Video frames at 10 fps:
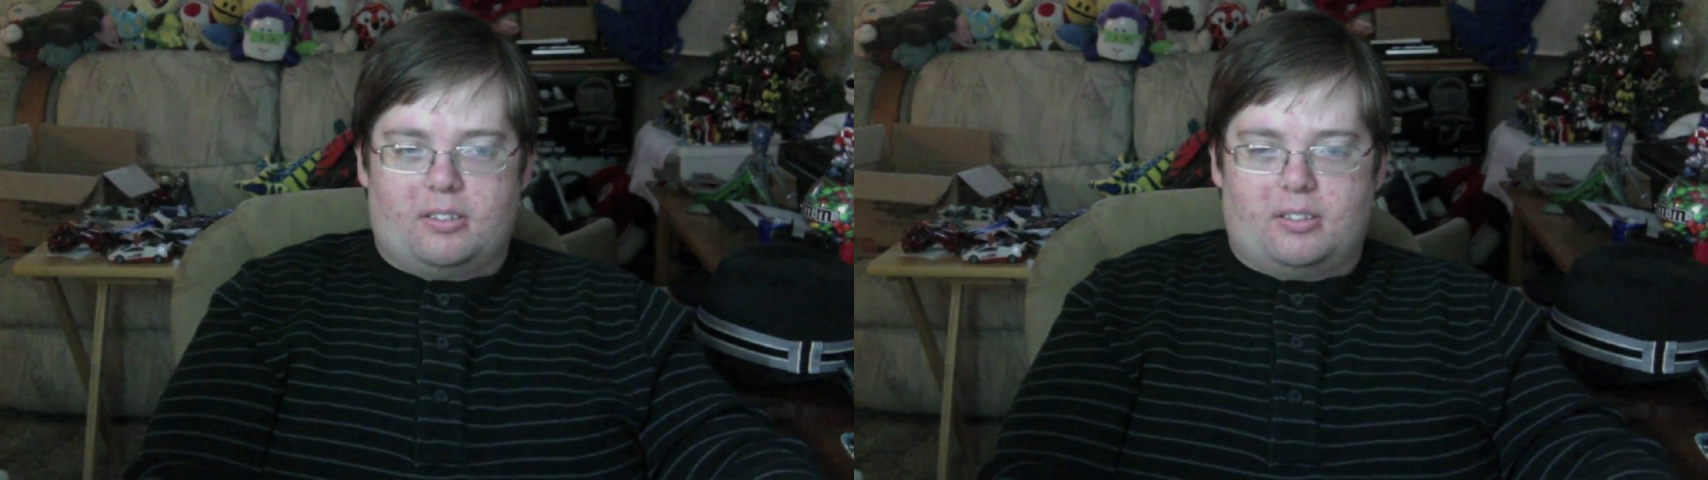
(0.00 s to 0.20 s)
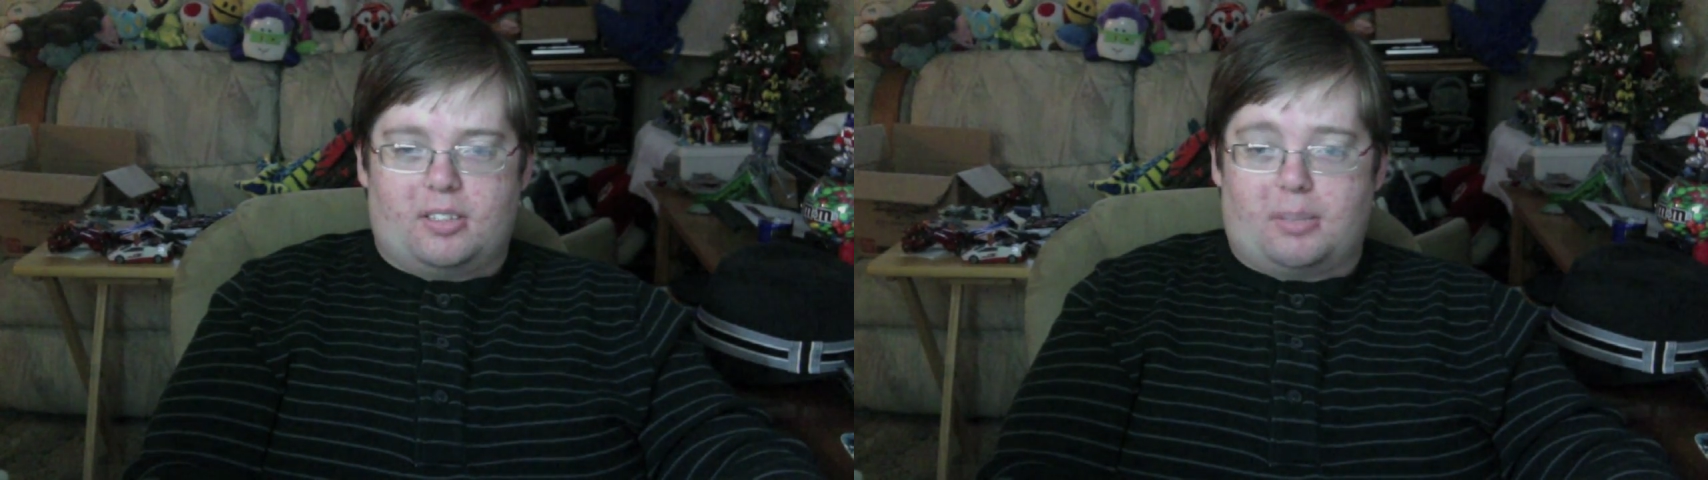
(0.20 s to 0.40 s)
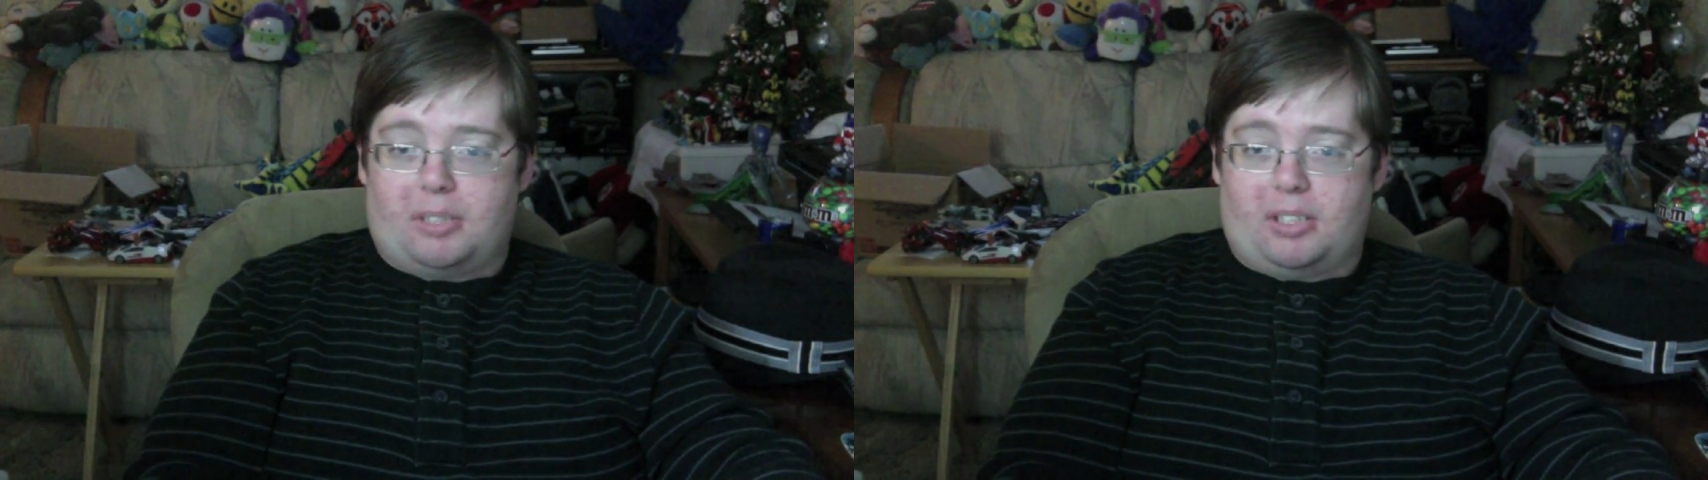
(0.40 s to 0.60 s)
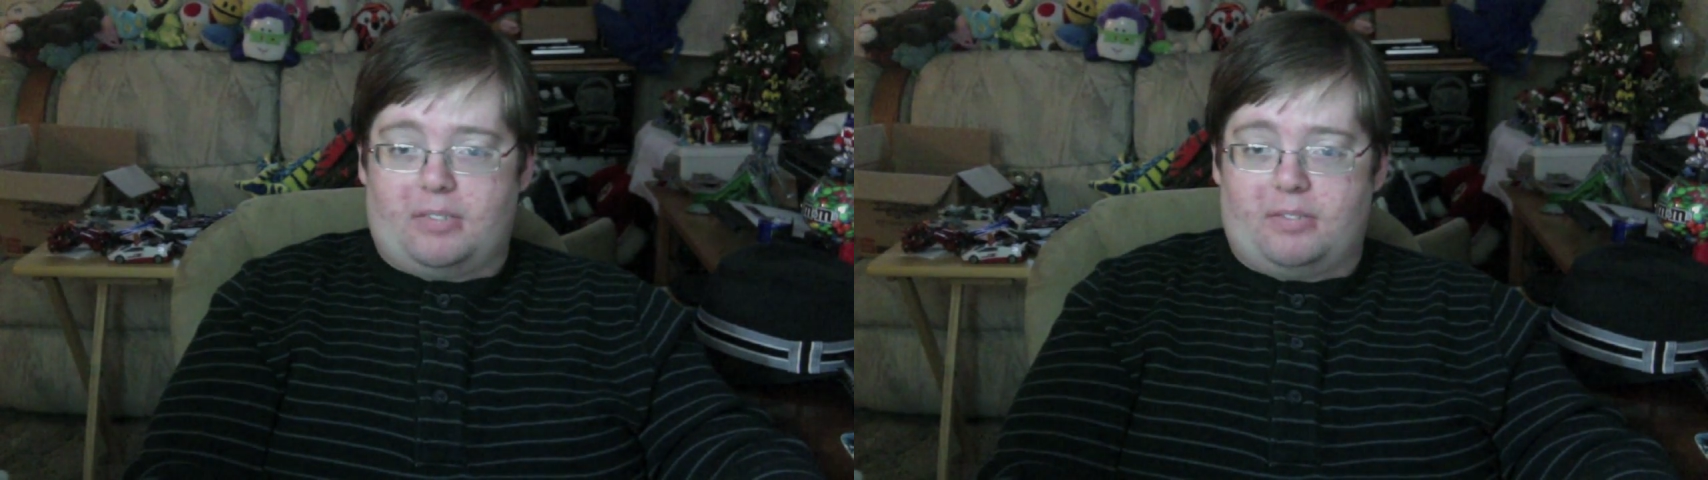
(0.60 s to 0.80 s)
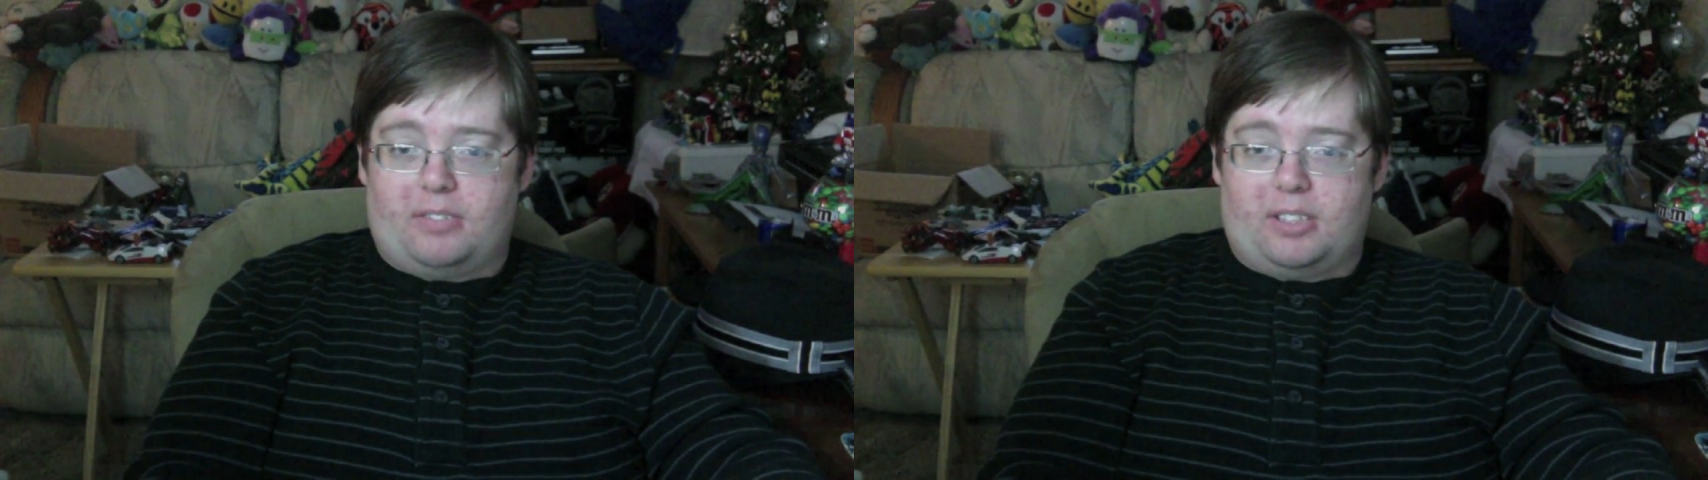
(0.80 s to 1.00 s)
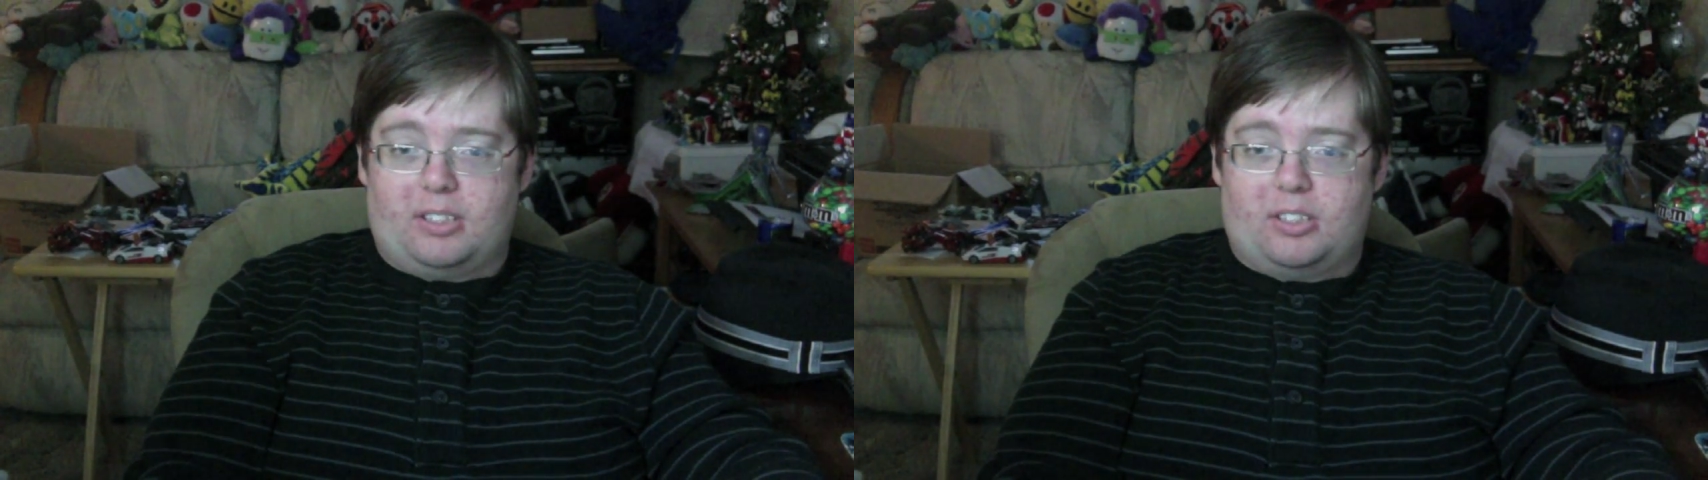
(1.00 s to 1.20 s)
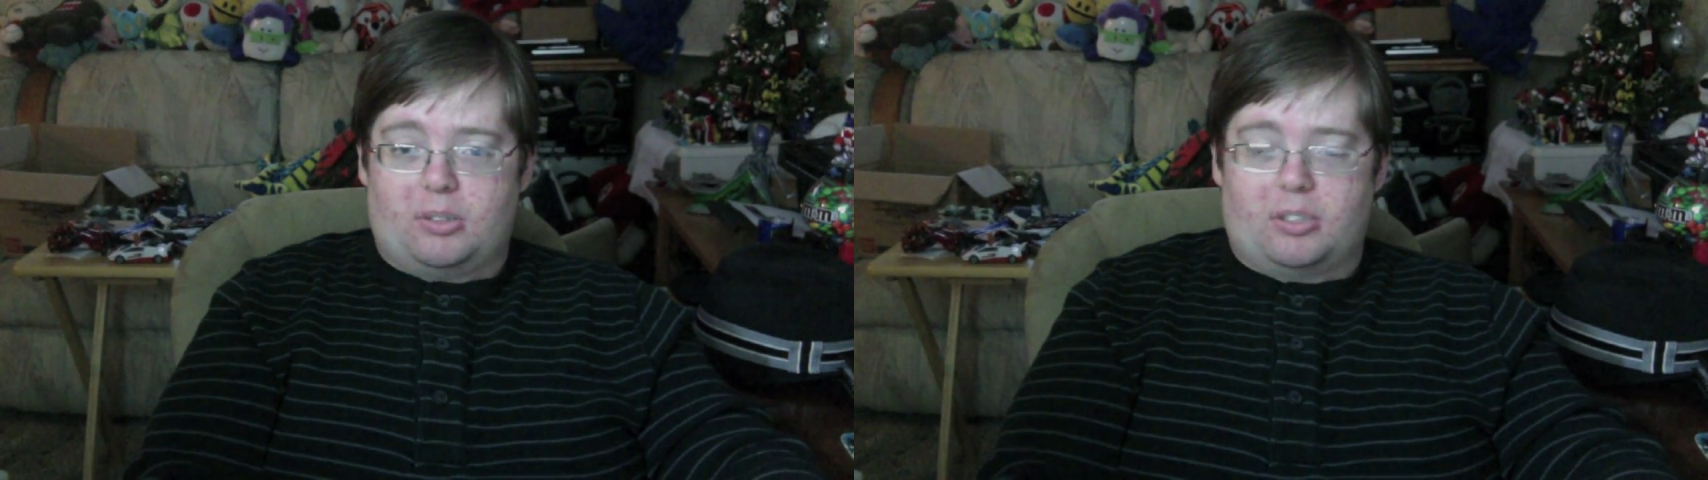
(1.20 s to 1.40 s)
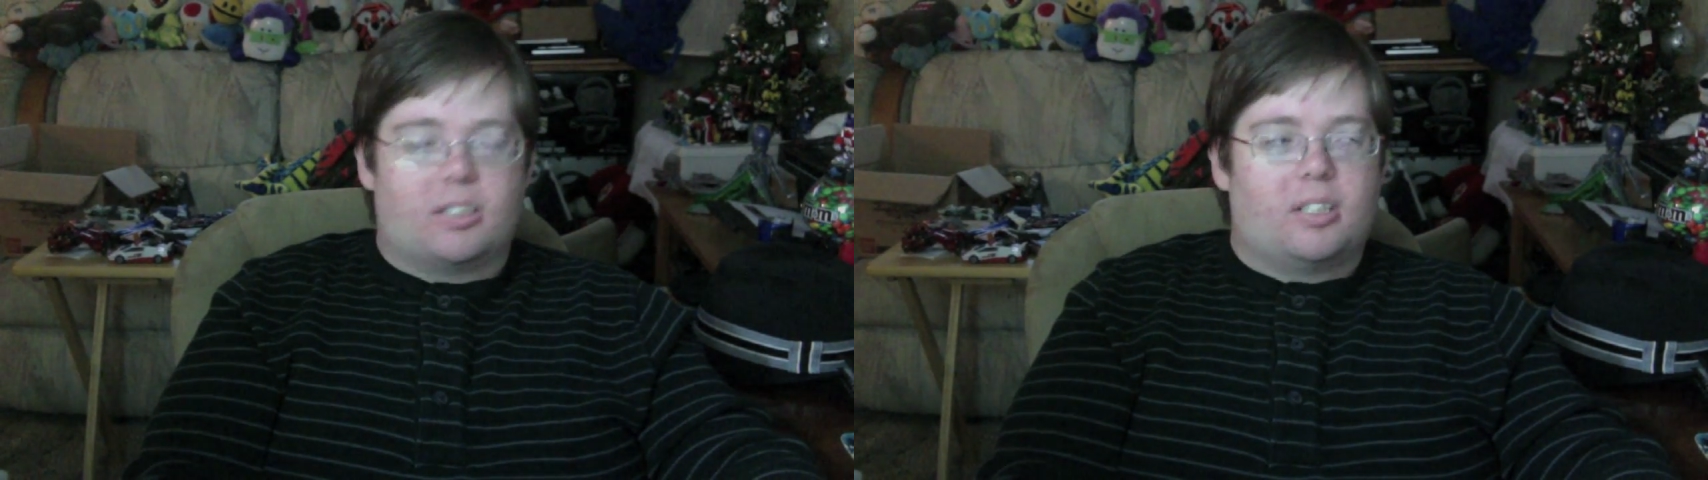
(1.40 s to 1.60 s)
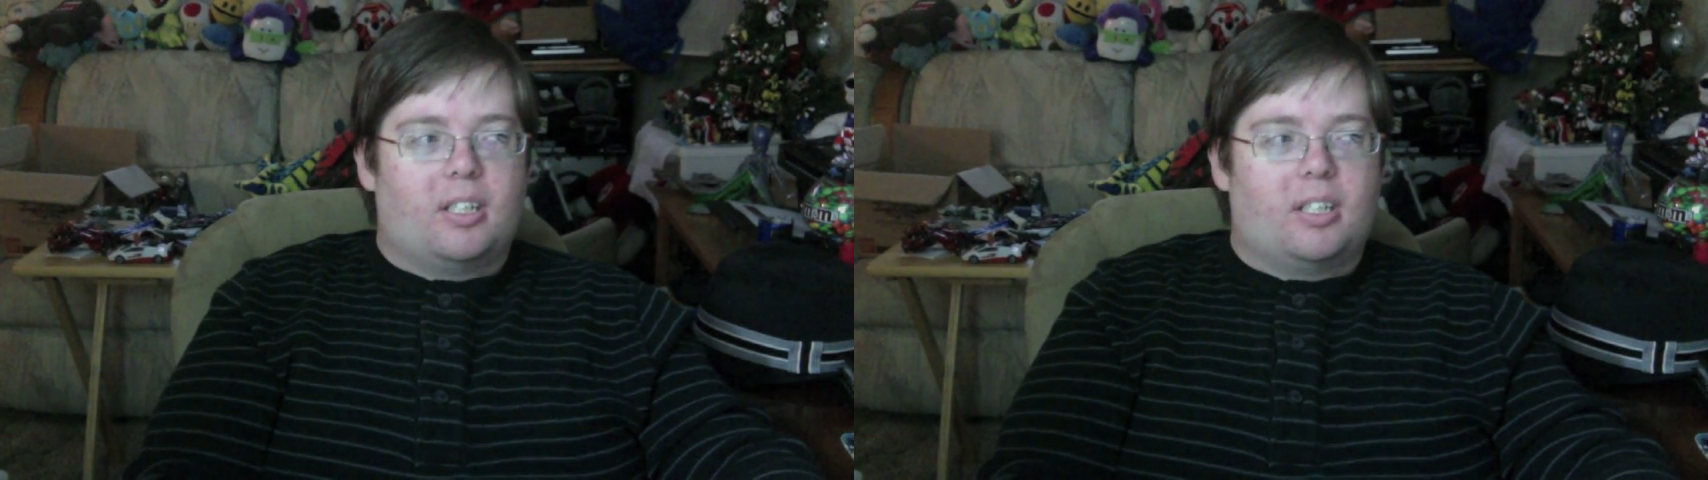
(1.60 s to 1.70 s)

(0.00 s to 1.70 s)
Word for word: something of the sort,